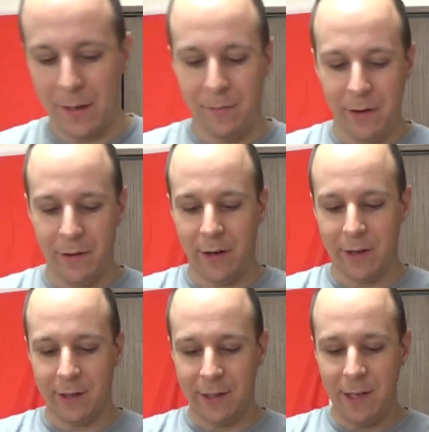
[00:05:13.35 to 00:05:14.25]
my brother
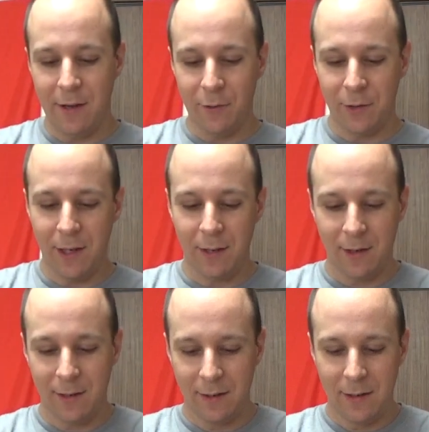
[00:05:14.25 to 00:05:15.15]
because he used it
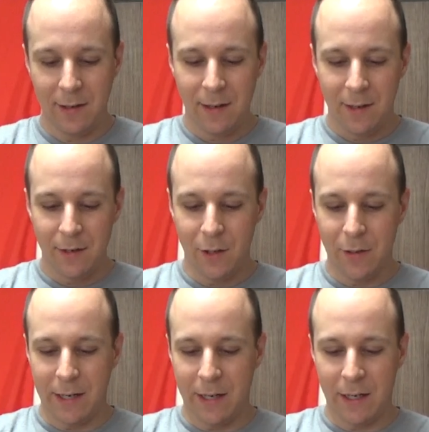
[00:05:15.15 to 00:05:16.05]

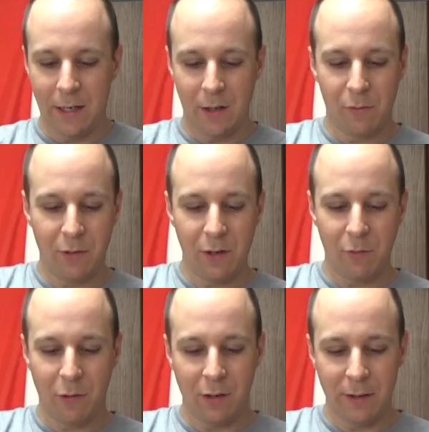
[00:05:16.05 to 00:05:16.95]
doing
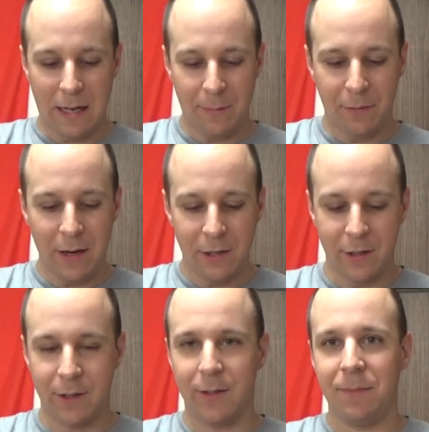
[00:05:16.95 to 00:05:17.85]
real world
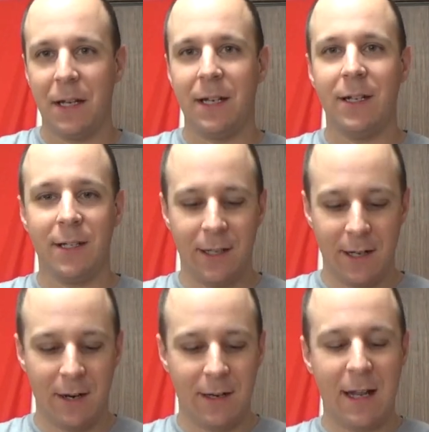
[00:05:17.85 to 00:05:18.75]
operations and he just
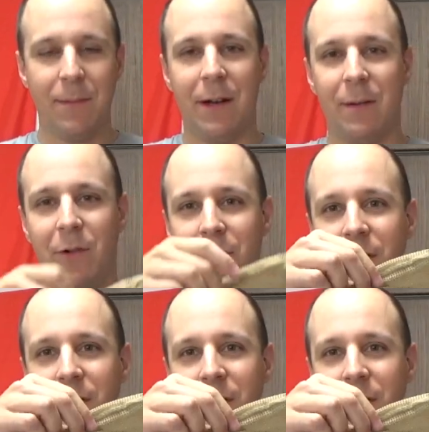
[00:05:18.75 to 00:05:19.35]
didn't care to keep it anymore,